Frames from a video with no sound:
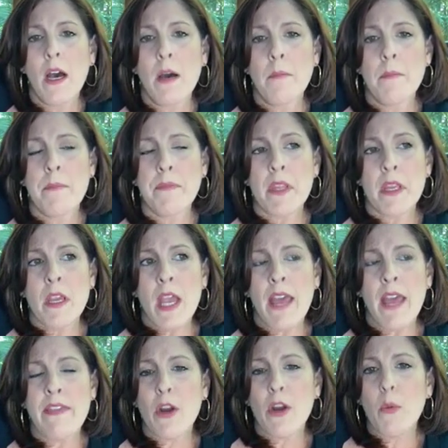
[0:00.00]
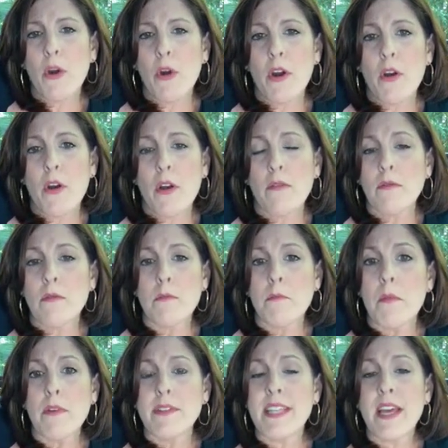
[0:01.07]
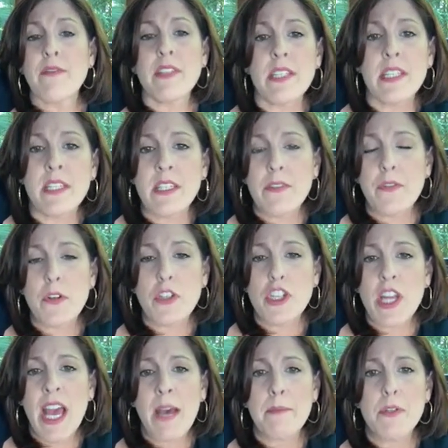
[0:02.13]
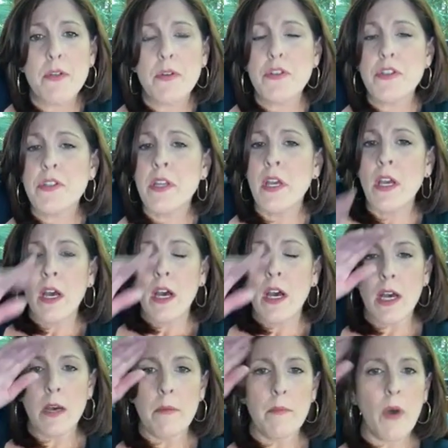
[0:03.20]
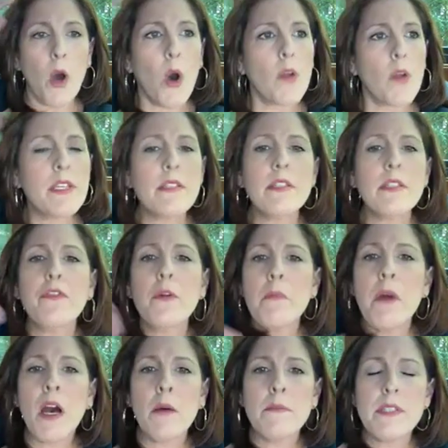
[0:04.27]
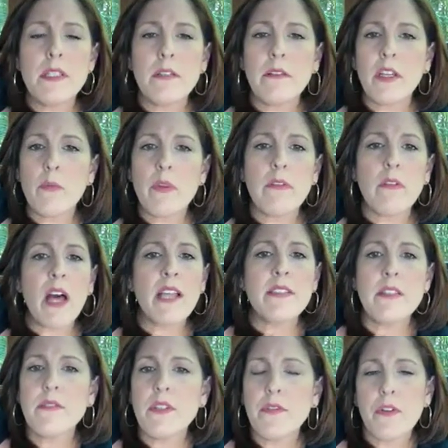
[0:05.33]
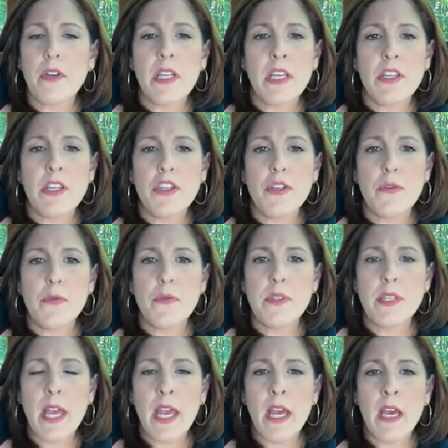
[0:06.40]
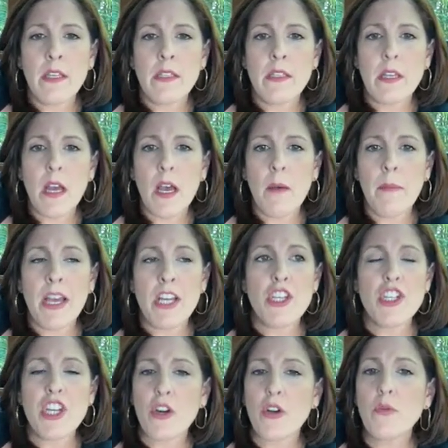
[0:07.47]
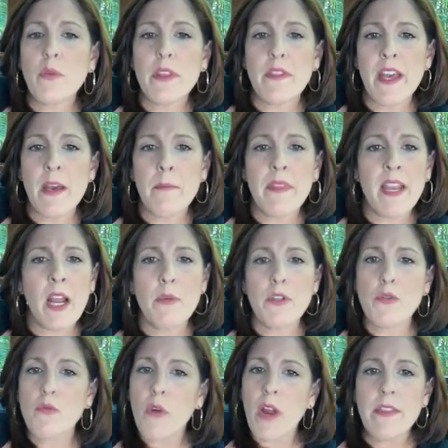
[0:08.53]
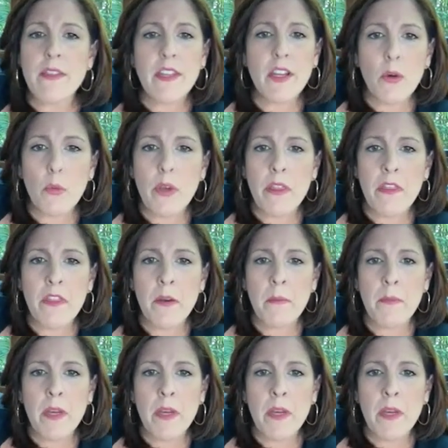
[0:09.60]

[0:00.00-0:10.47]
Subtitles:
And there were 17 different chapters, all these different moms dealing with lots of different issues. And I shared with them that I was right there with